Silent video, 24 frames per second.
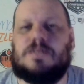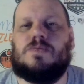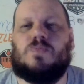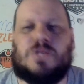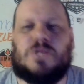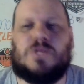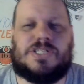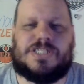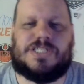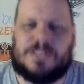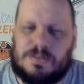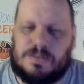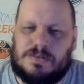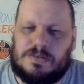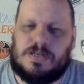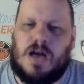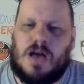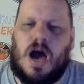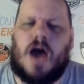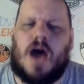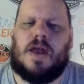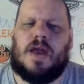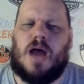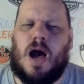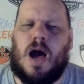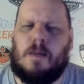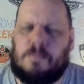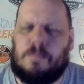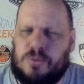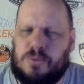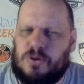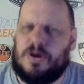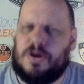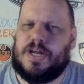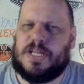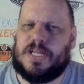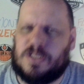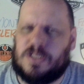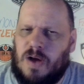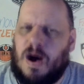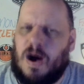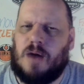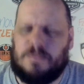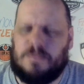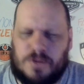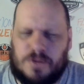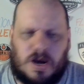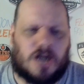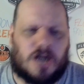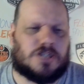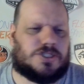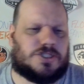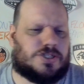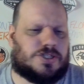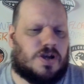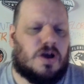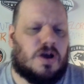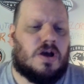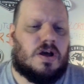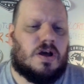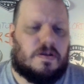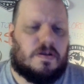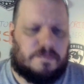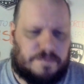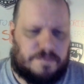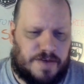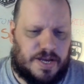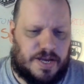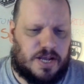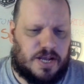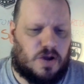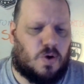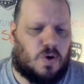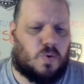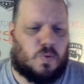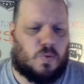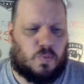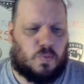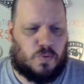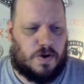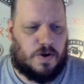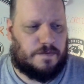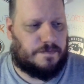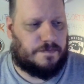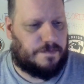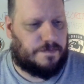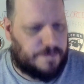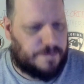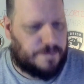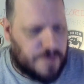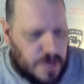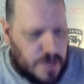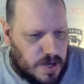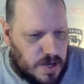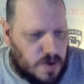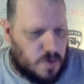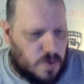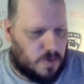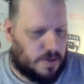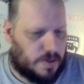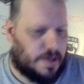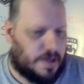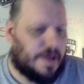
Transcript: We still got a pretty top-notch video review.